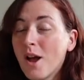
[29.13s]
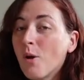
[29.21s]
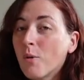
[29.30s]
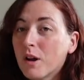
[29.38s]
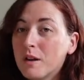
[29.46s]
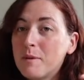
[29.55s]

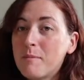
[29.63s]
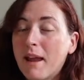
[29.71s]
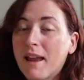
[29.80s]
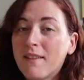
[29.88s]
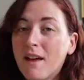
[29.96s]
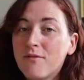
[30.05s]
We're gonna be
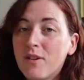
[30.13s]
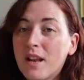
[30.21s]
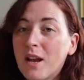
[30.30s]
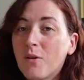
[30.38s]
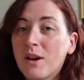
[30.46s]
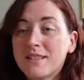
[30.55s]
making that
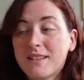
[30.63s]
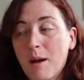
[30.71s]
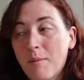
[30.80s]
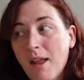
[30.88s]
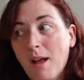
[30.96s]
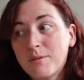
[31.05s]
video. It's
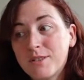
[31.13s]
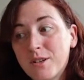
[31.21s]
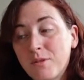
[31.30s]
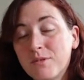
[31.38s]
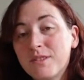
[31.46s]
coming up soon,